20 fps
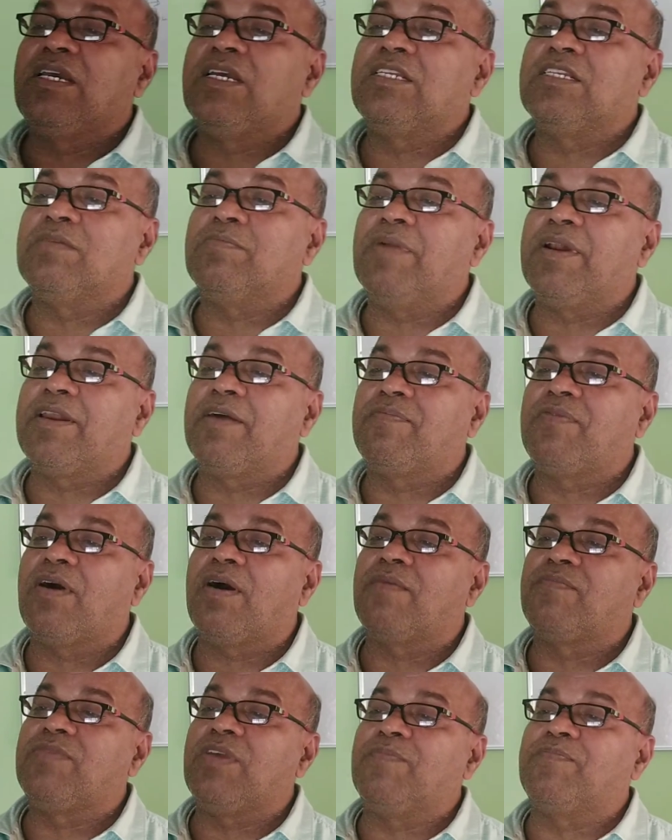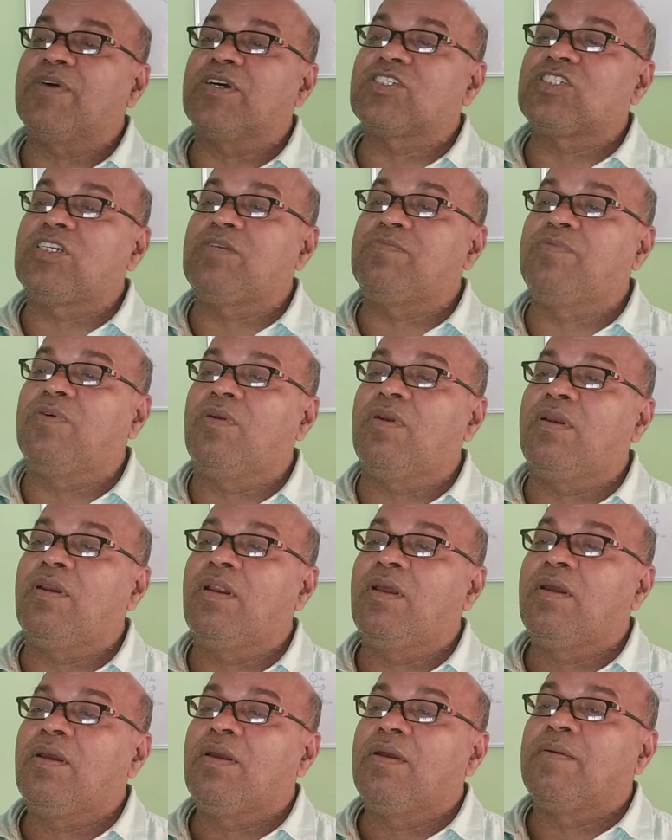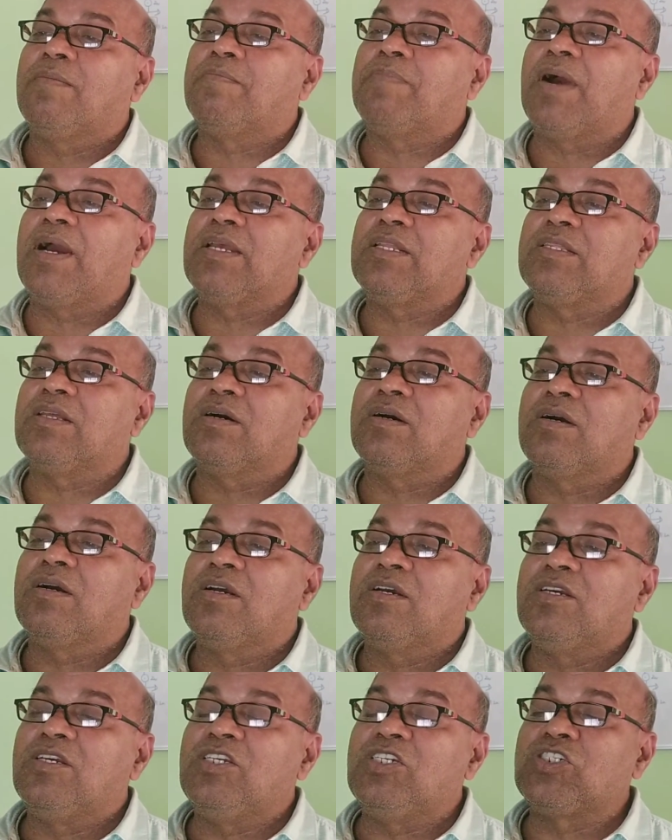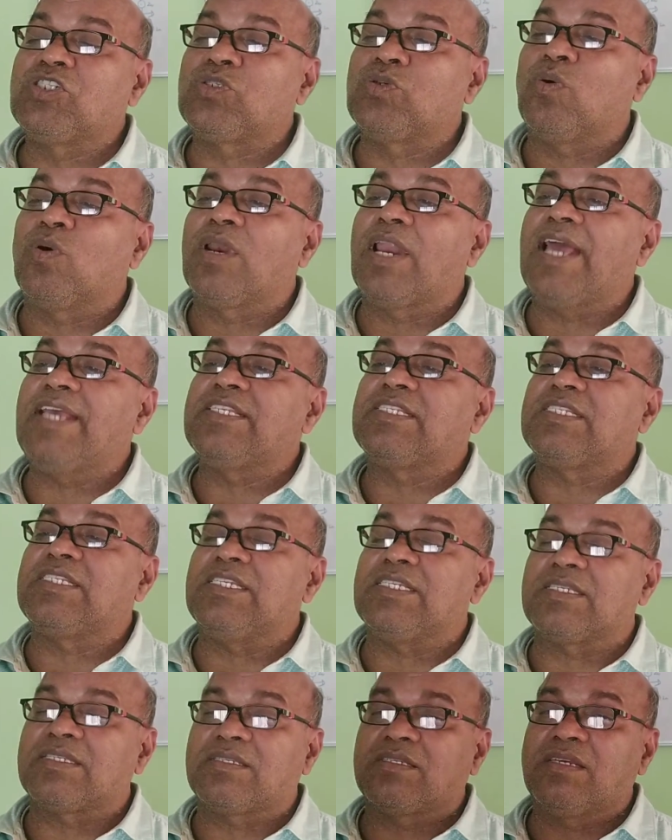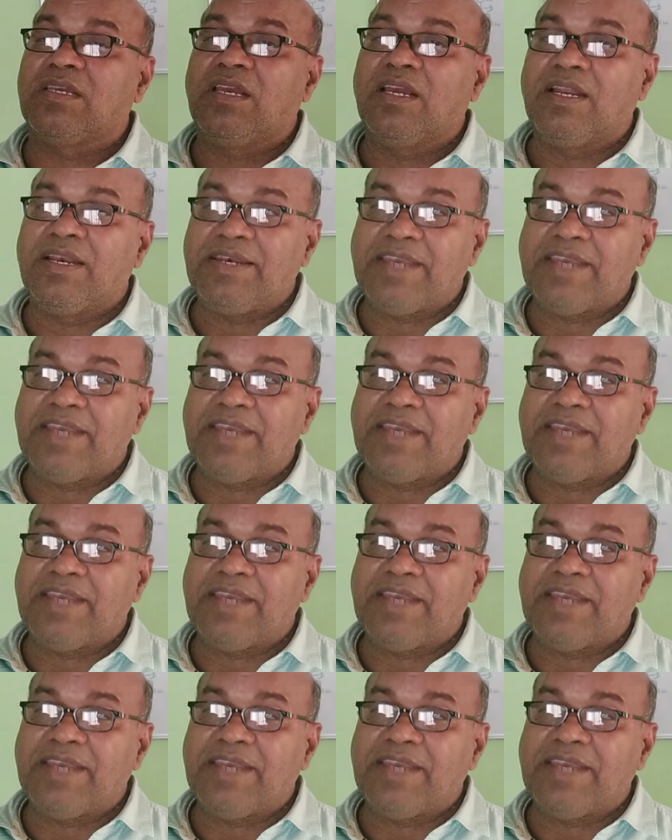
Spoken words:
is made up of the possible by the histolysis,